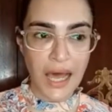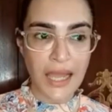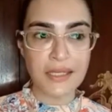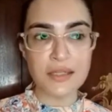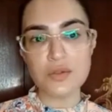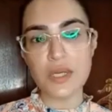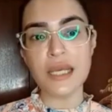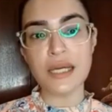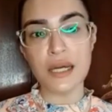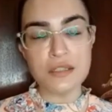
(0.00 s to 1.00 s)
I didn't
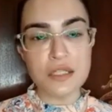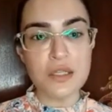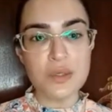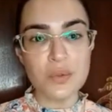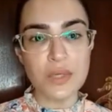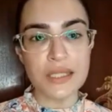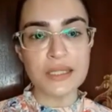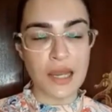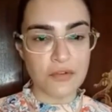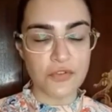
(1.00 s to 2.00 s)
really continue in
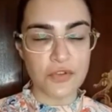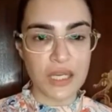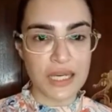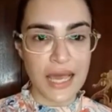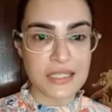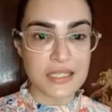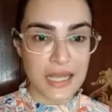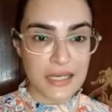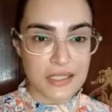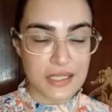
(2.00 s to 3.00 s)
that field as a
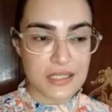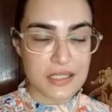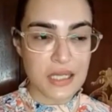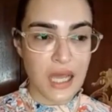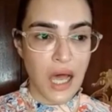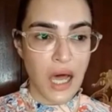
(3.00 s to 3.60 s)
dentist.